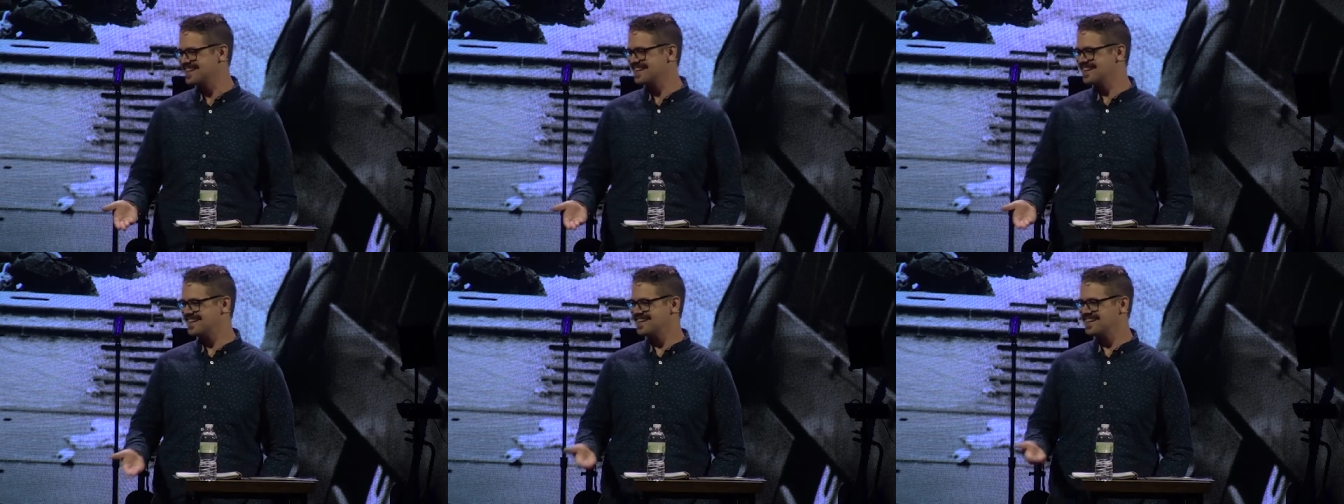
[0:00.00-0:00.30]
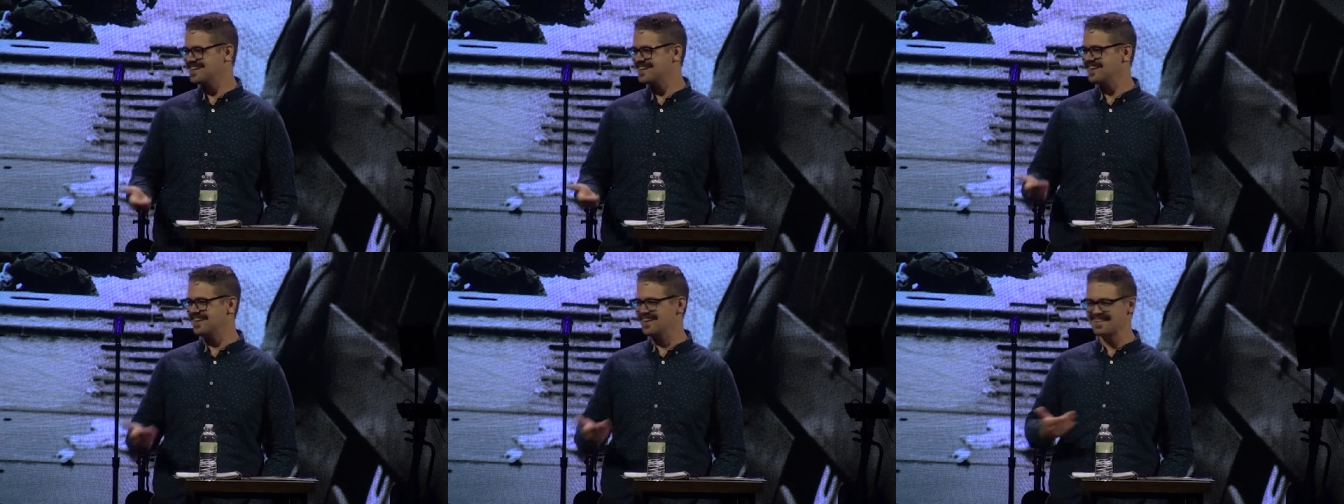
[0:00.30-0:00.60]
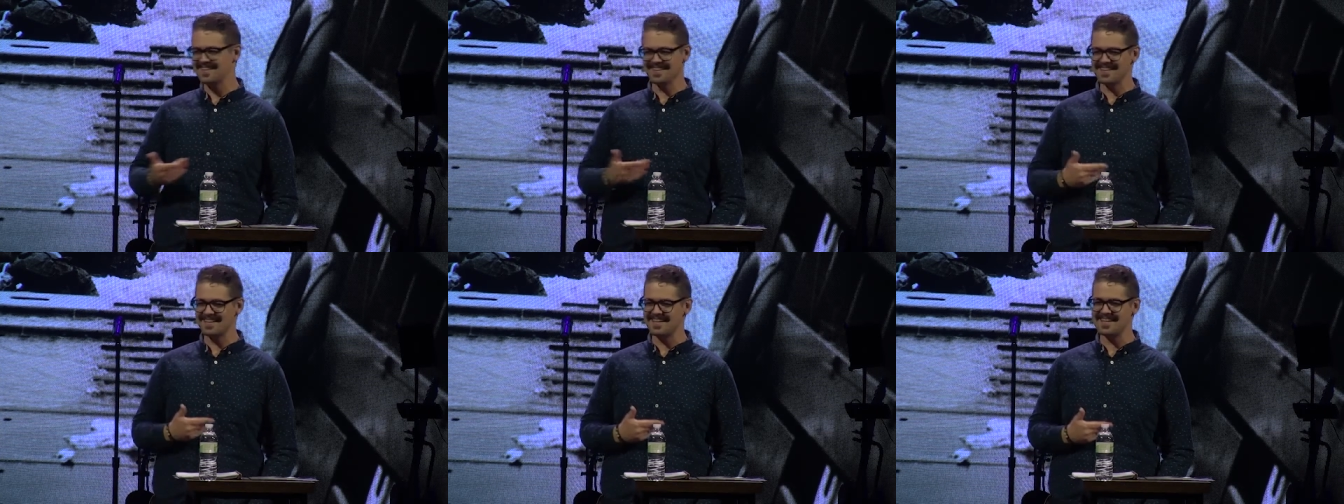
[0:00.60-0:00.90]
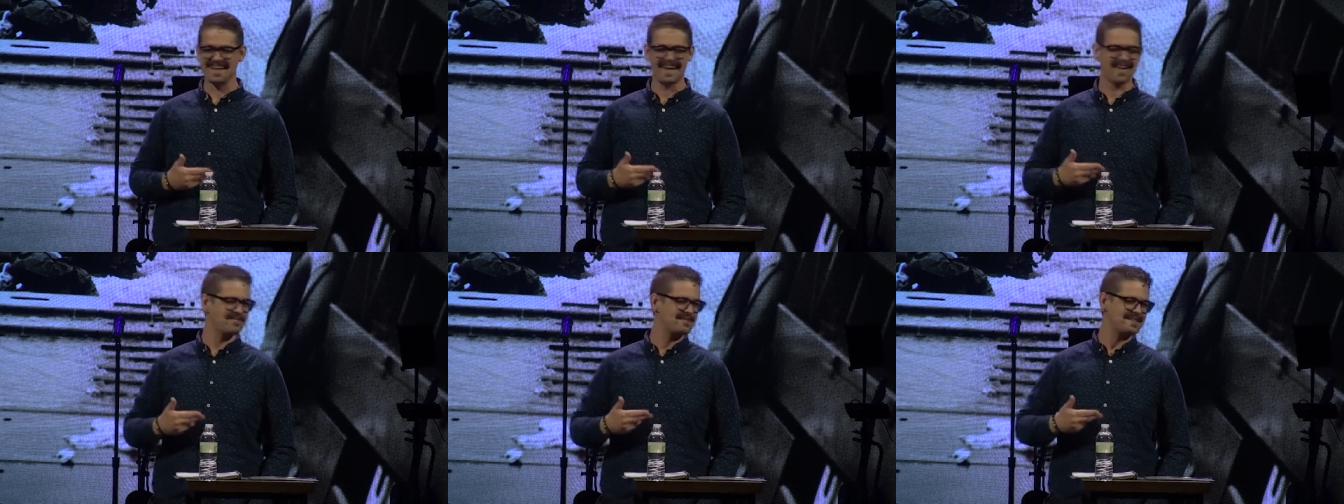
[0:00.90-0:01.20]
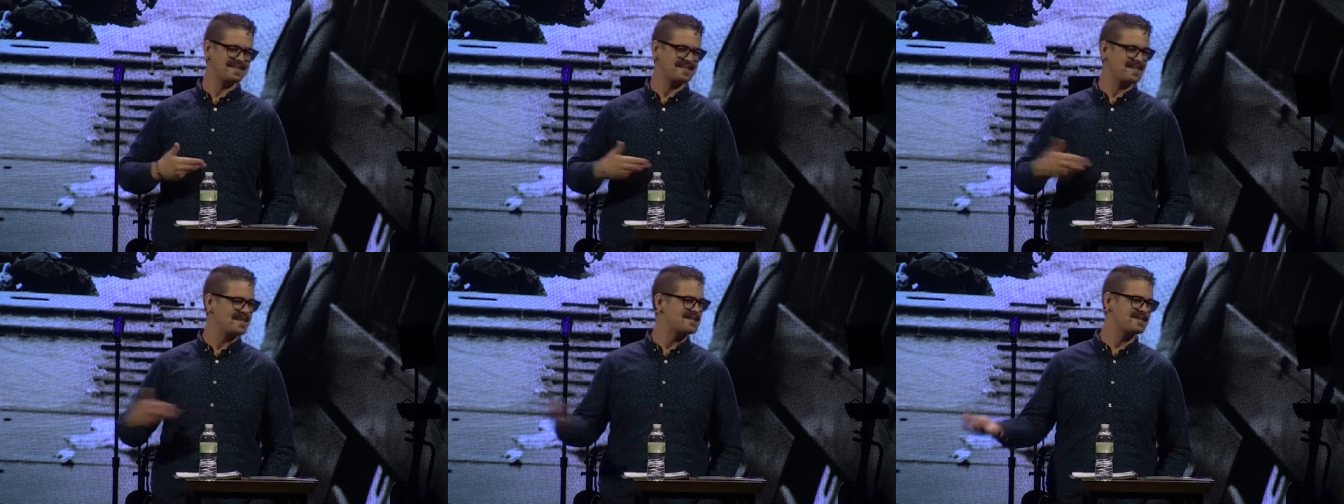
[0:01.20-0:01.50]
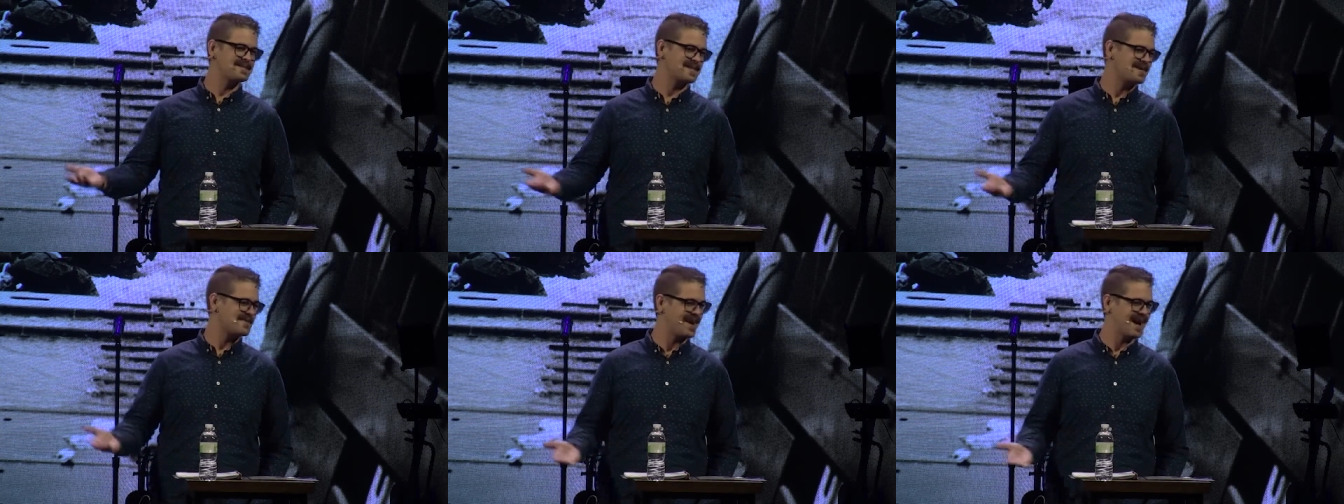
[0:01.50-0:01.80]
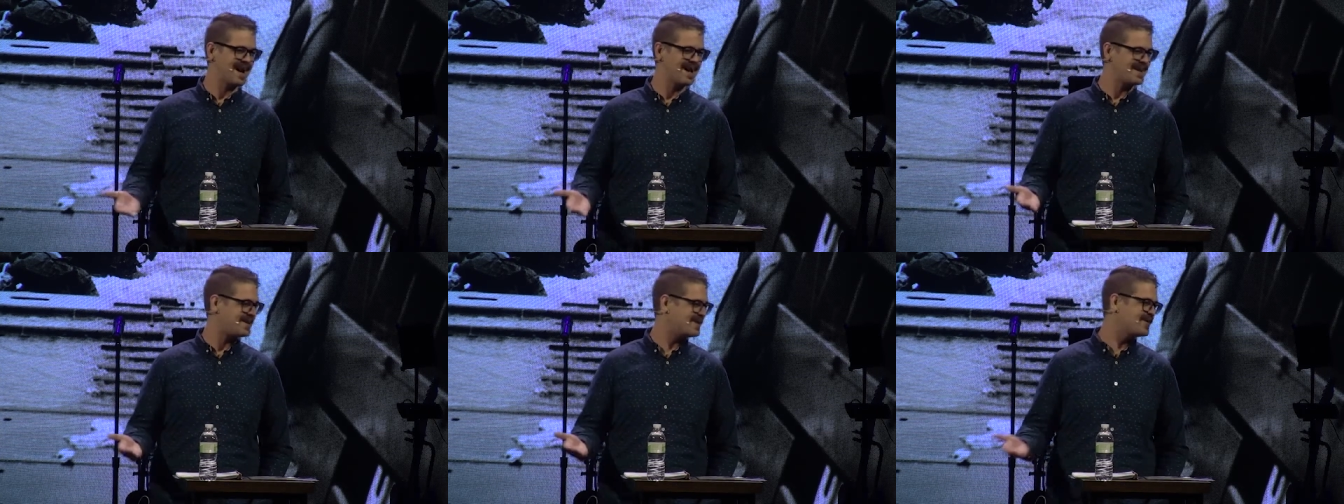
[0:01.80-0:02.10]
You know, you didn't have to teach them
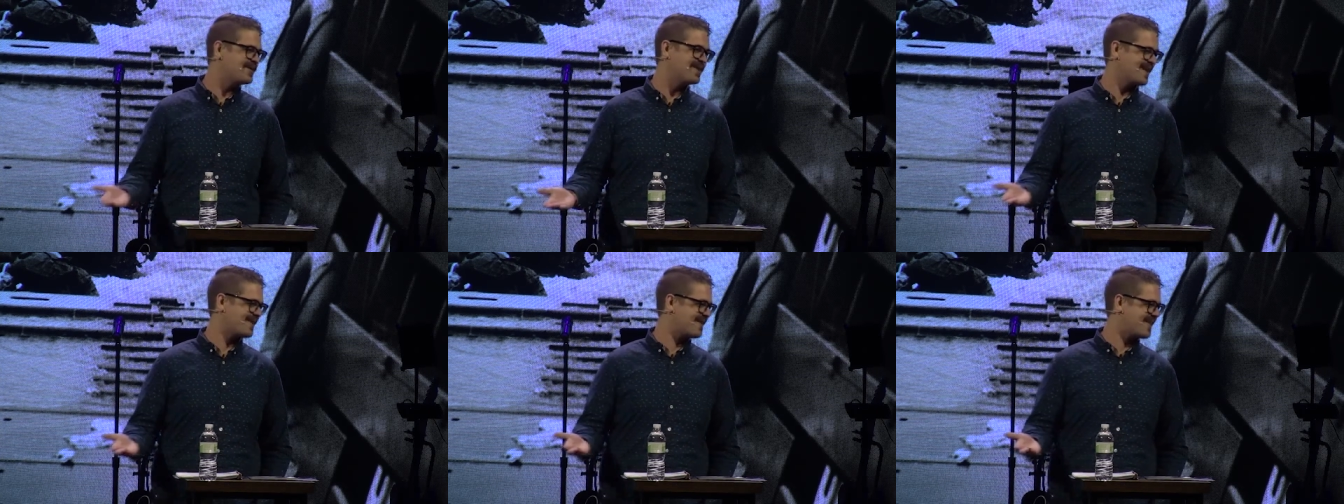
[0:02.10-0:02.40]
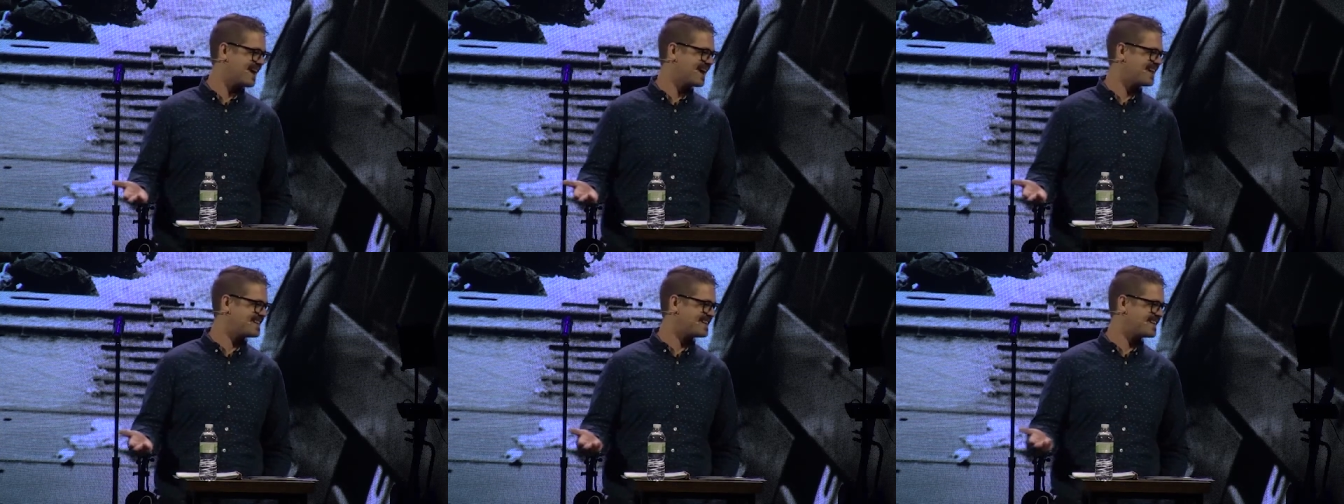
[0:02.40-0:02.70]
how to do it, right?